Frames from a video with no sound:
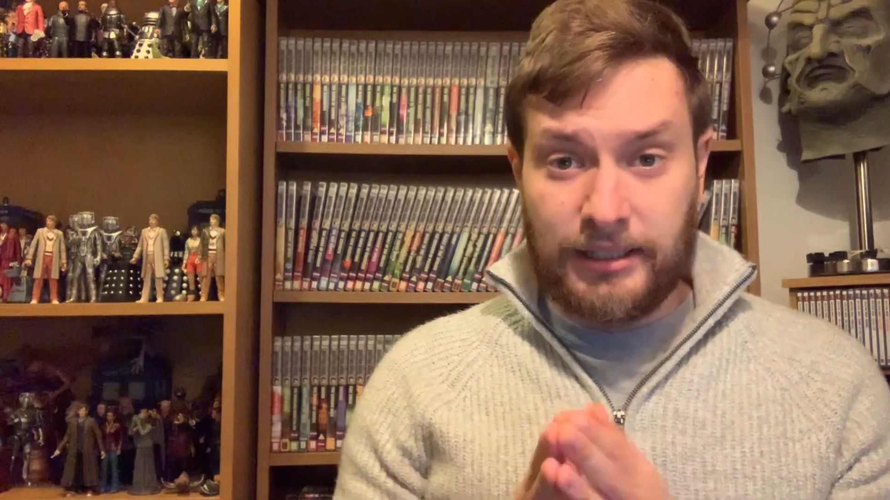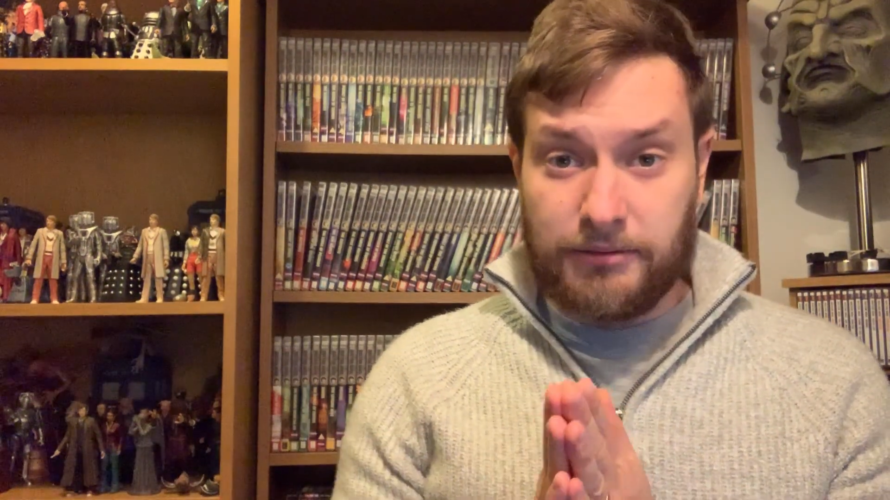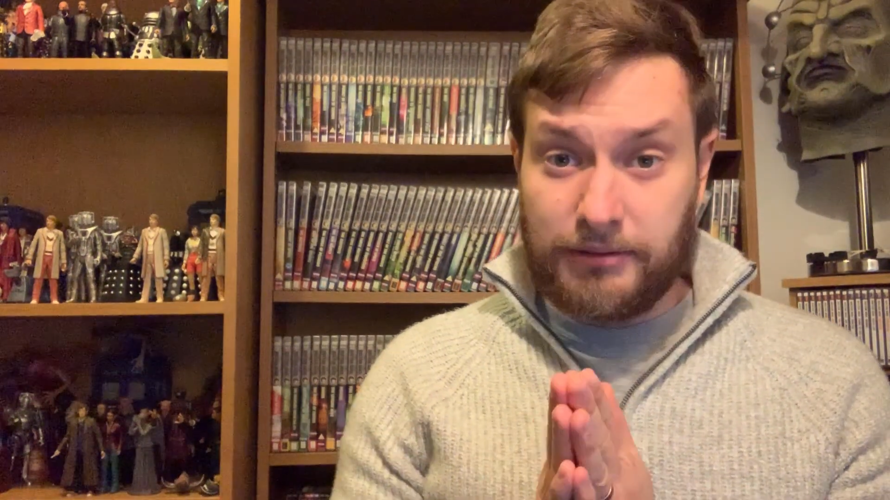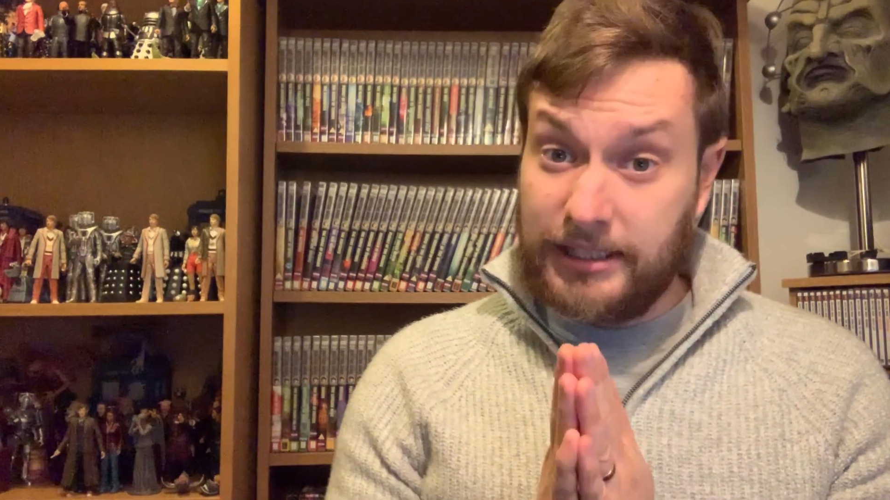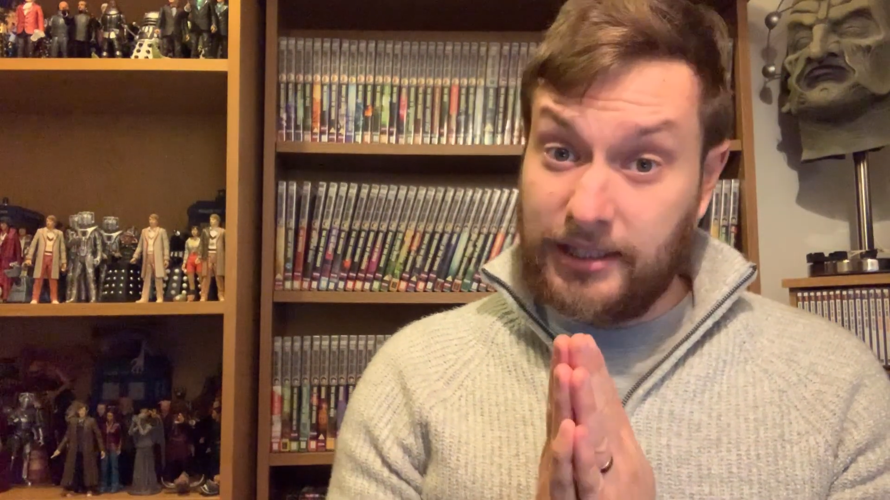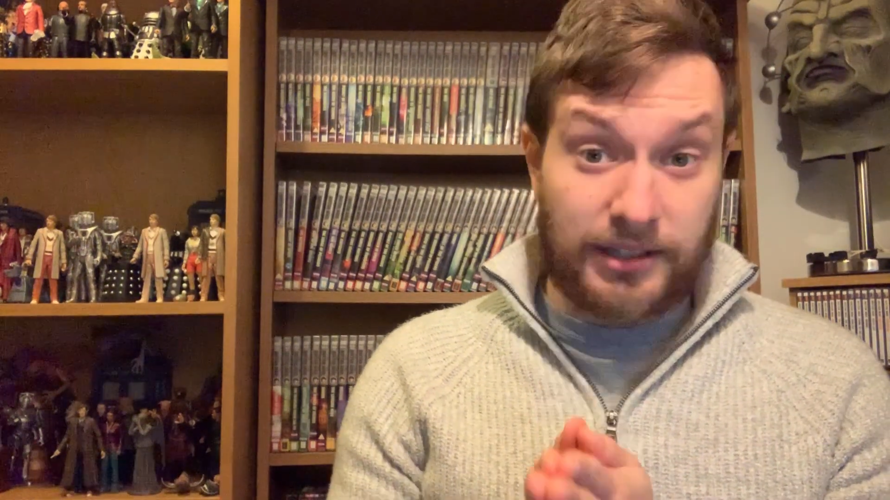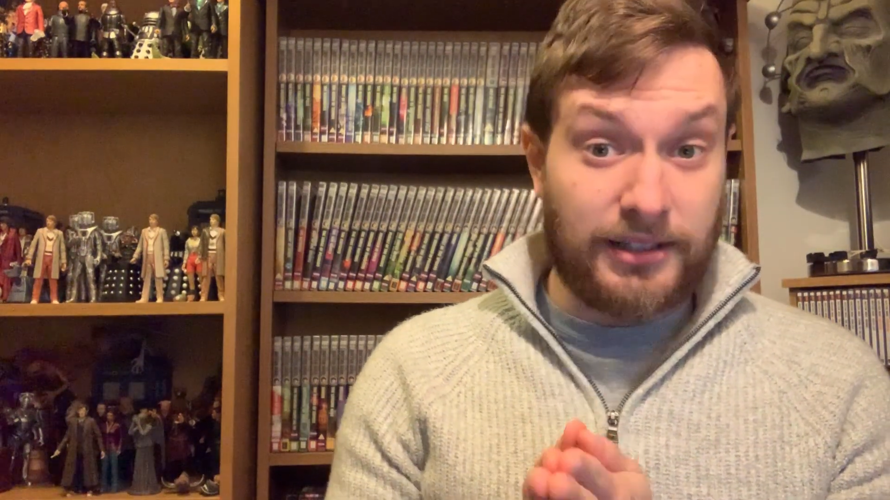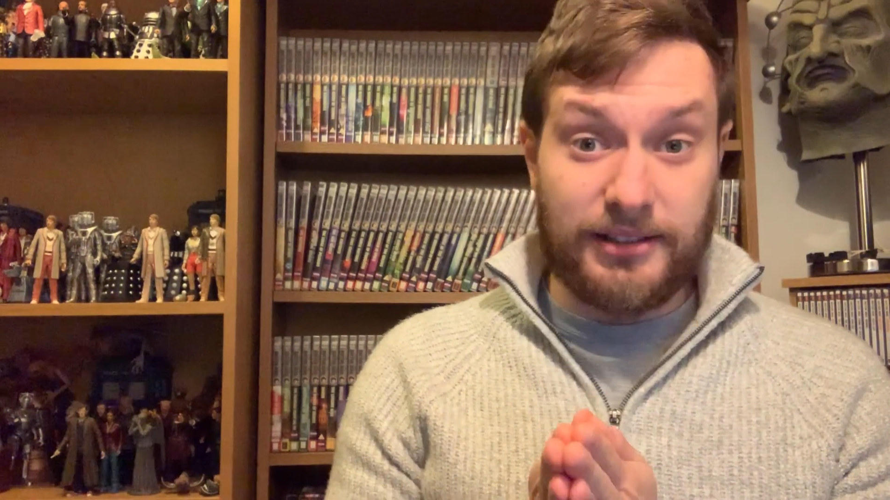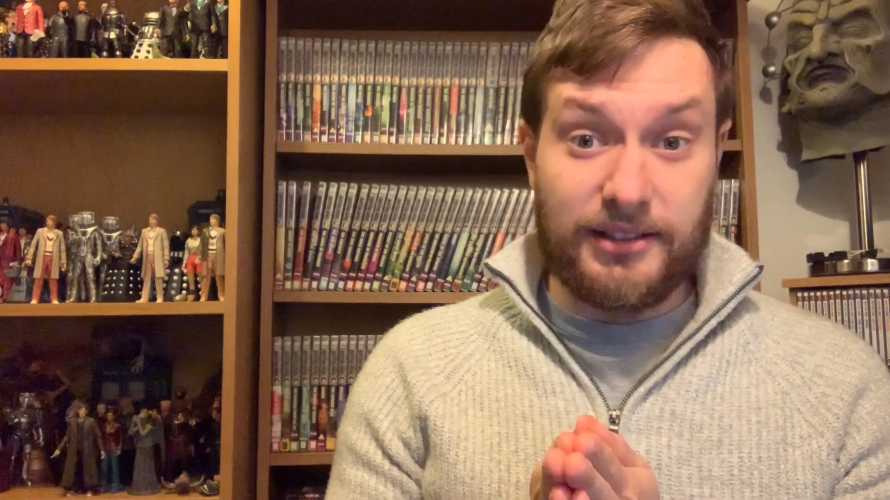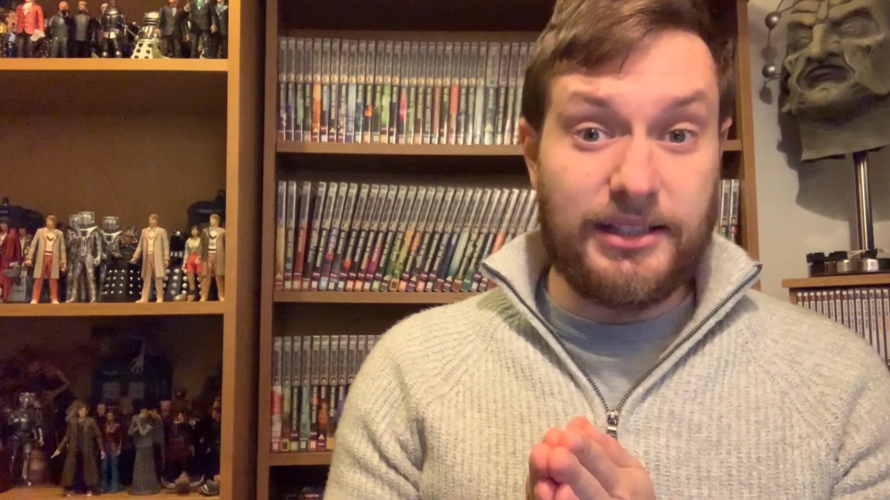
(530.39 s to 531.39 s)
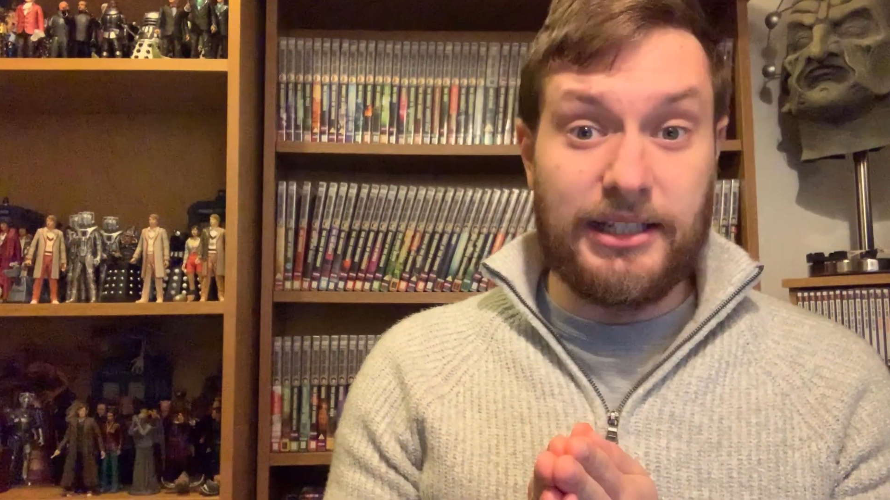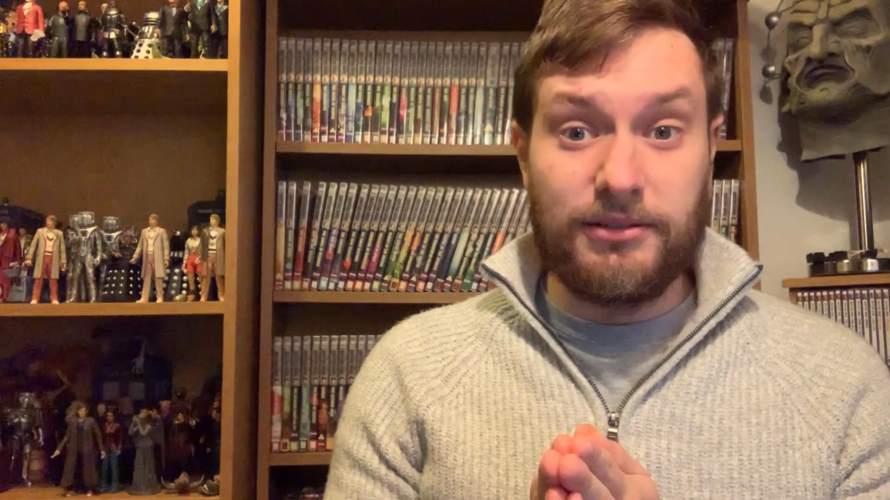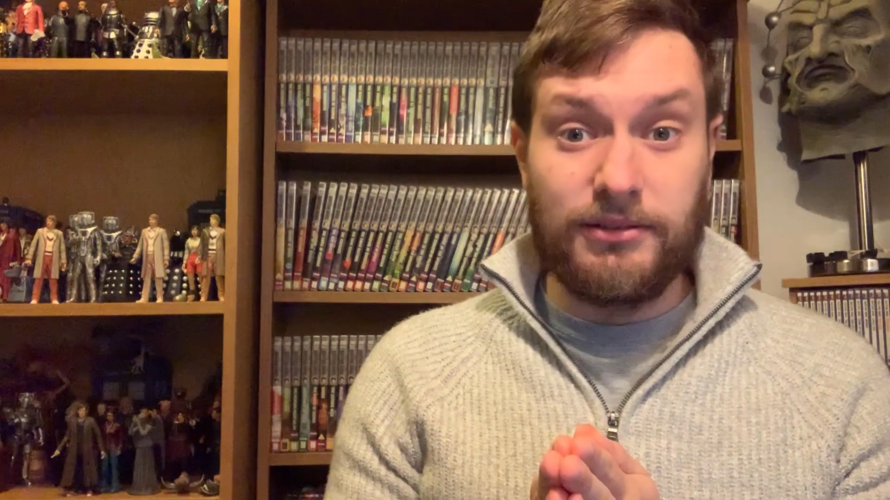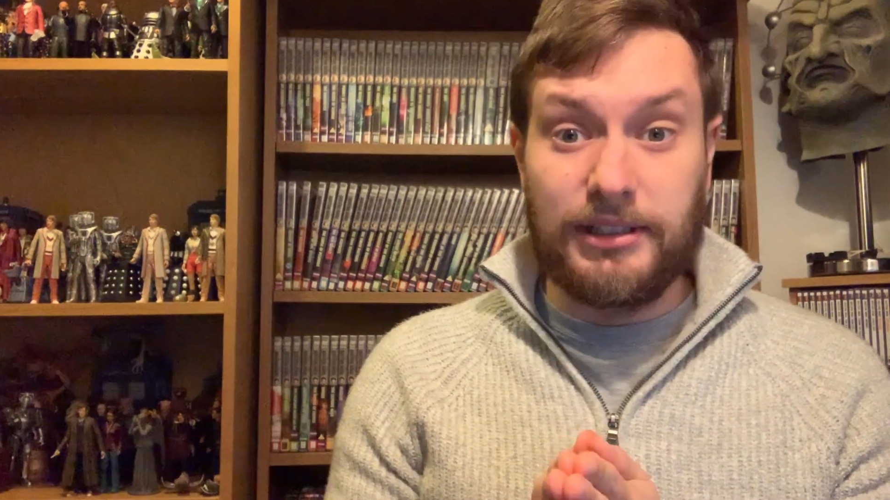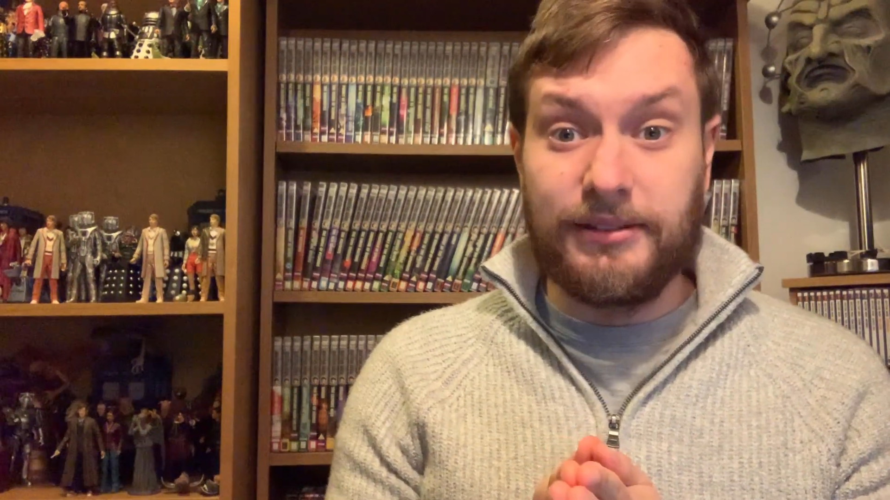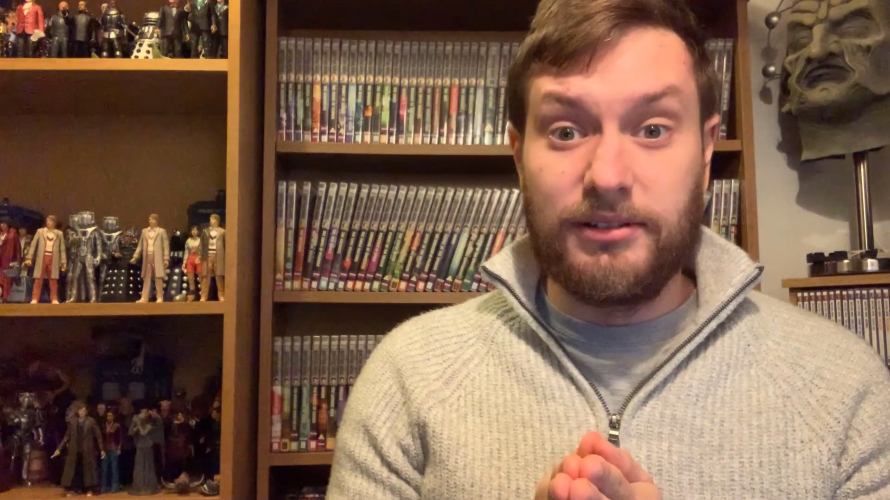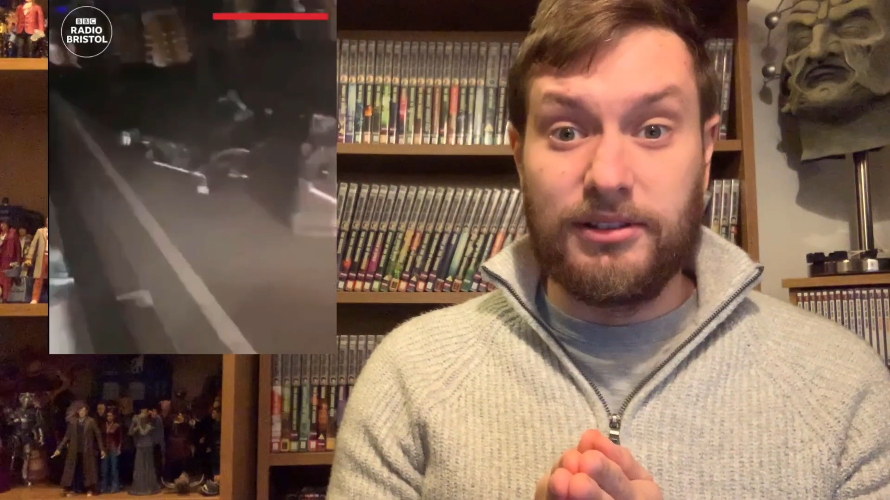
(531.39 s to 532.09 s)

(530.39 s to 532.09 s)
where the Daleks are seen on Clifton